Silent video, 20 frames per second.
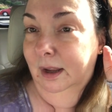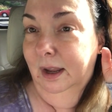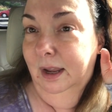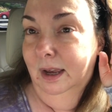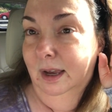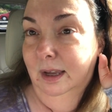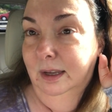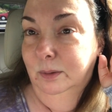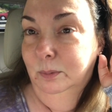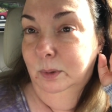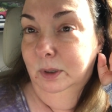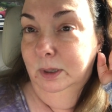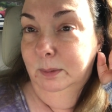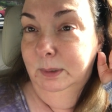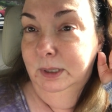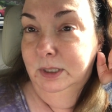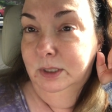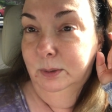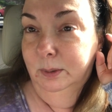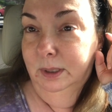And we're going to
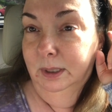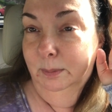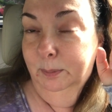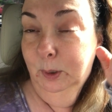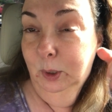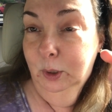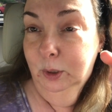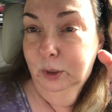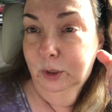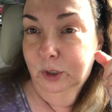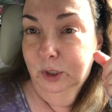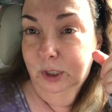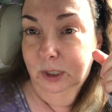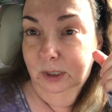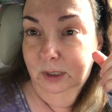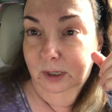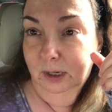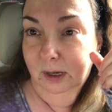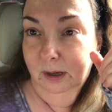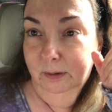be doing a purge
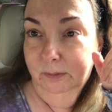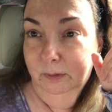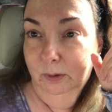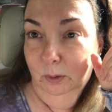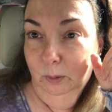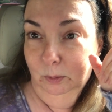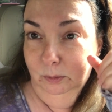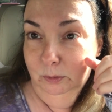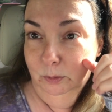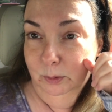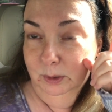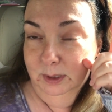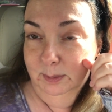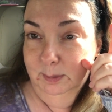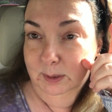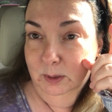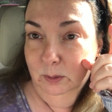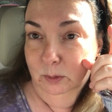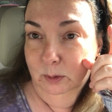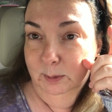of old
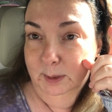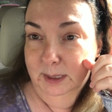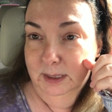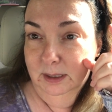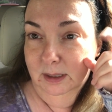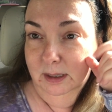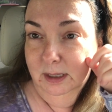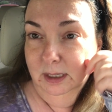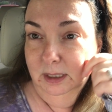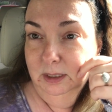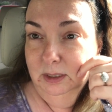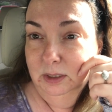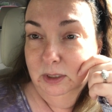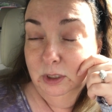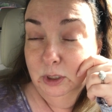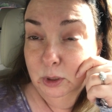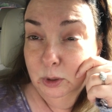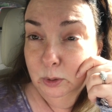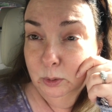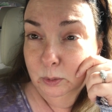Christmas ornaments and things
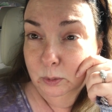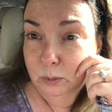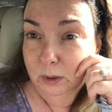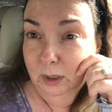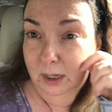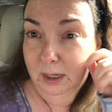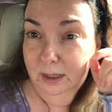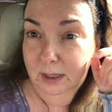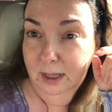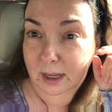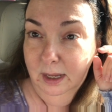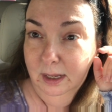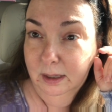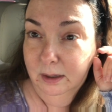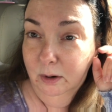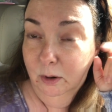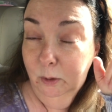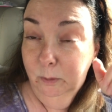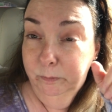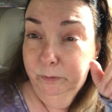too, and then
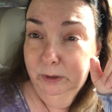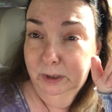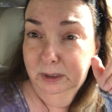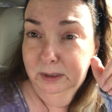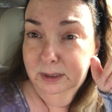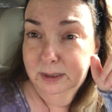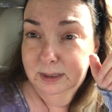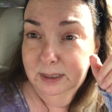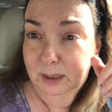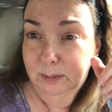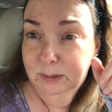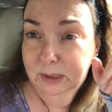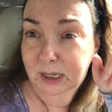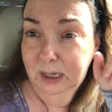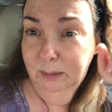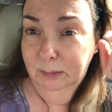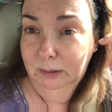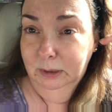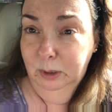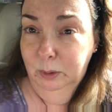hopefully at the same
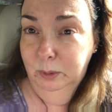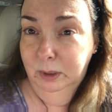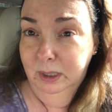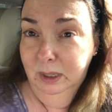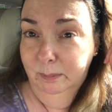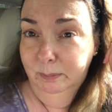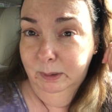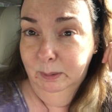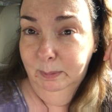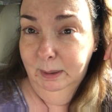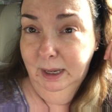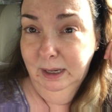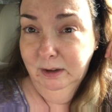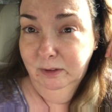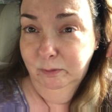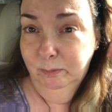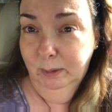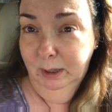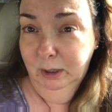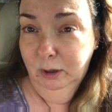time loading up the back
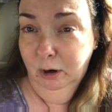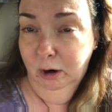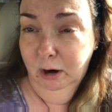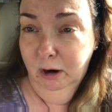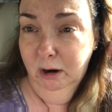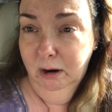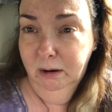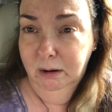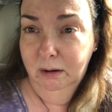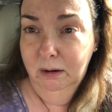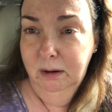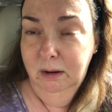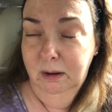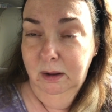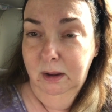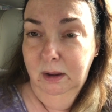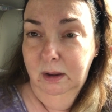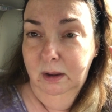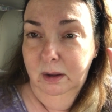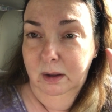of my car.
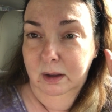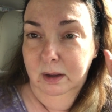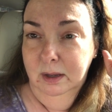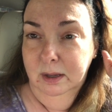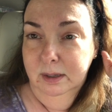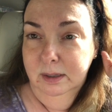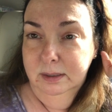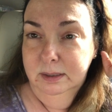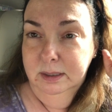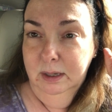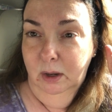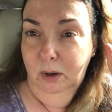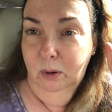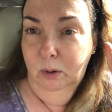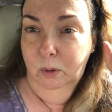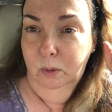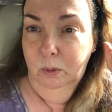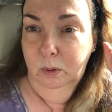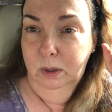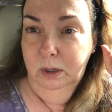
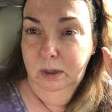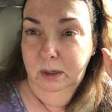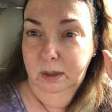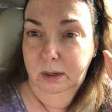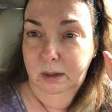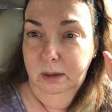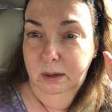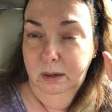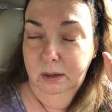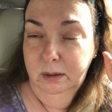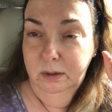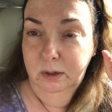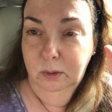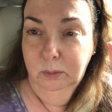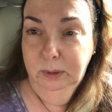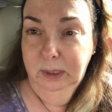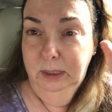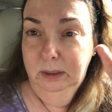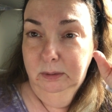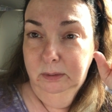So no
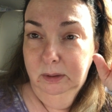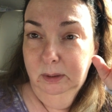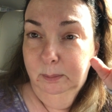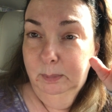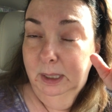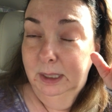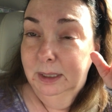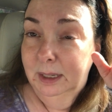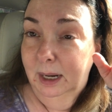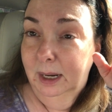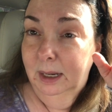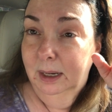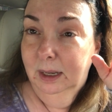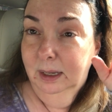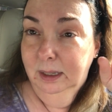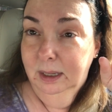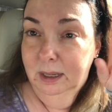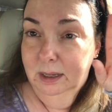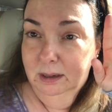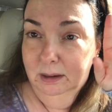later than Monday,
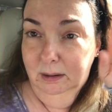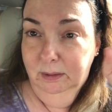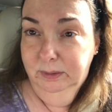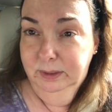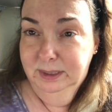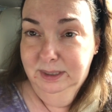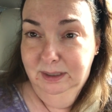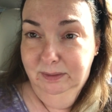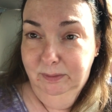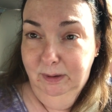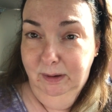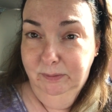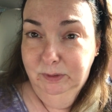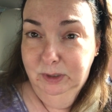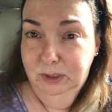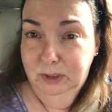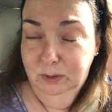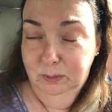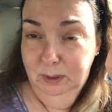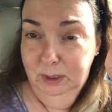I can get all this stuff off
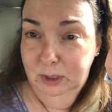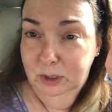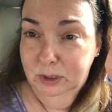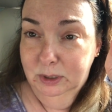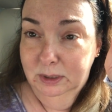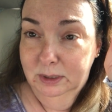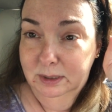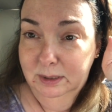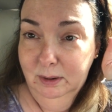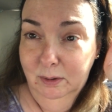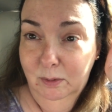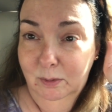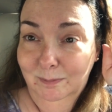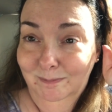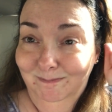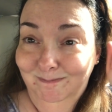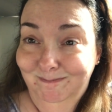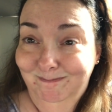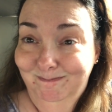to donation, so